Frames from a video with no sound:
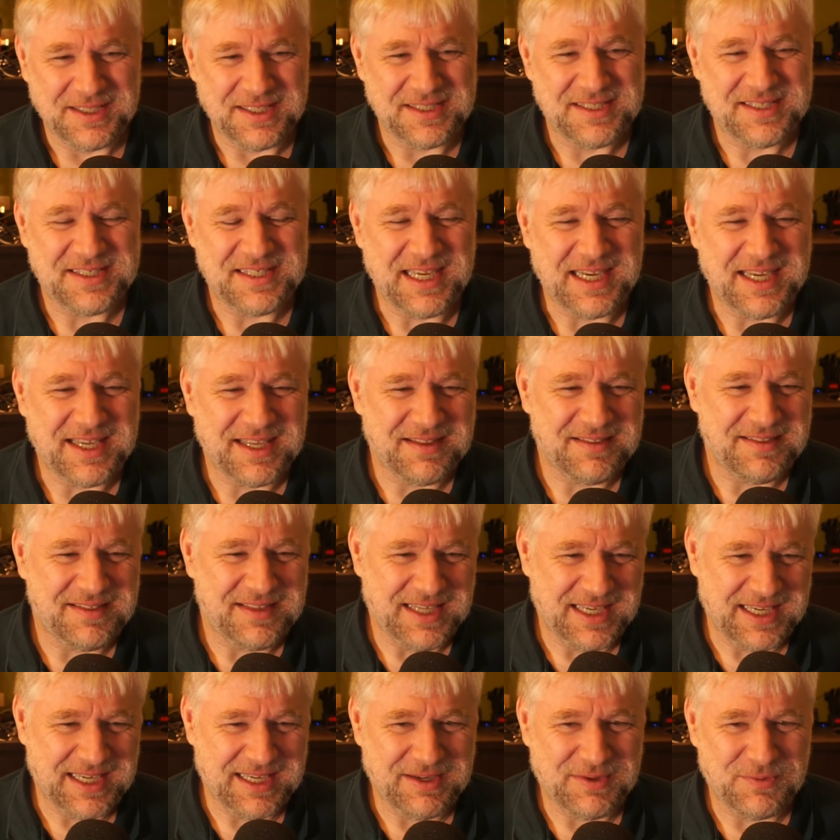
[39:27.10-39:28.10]
the second
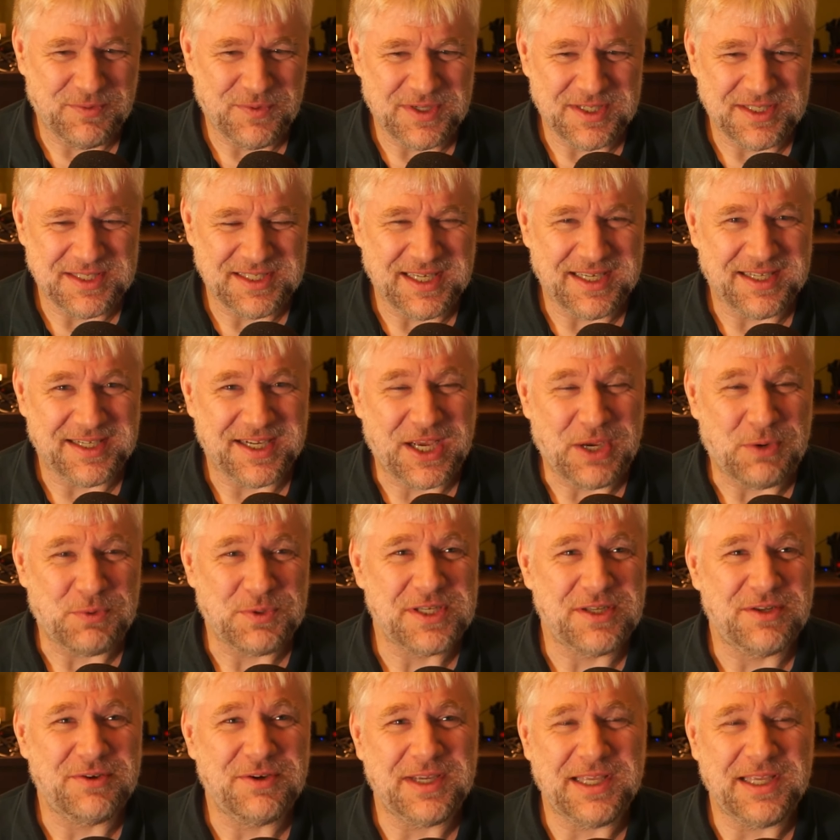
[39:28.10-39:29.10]
thing was that I
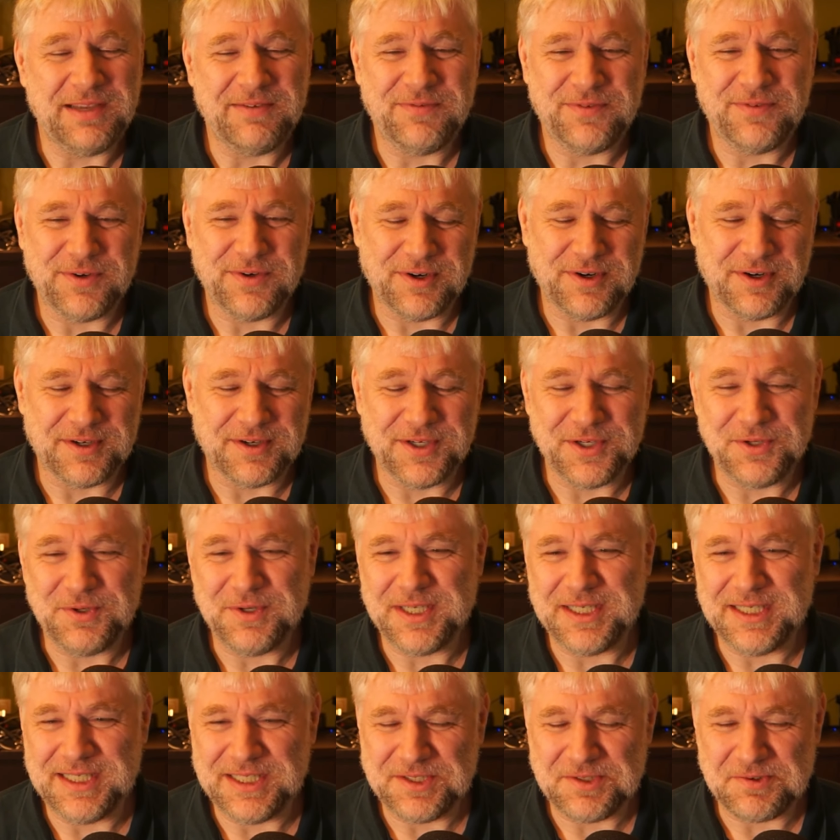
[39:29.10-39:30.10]
was looking for new
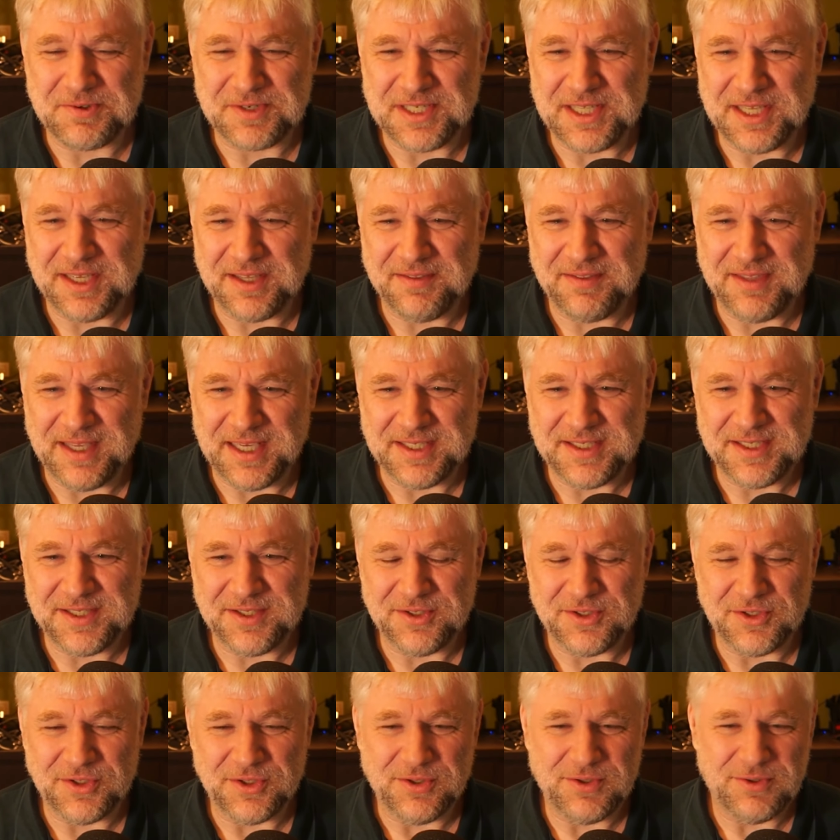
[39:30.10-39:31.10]
and interesting things to
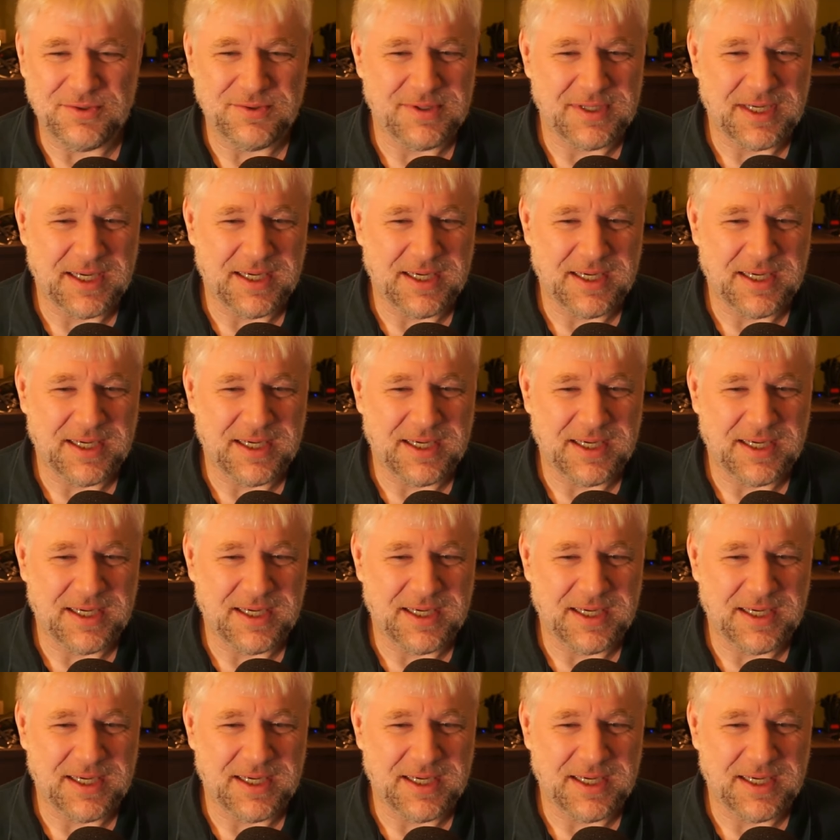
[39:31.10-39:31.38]
do.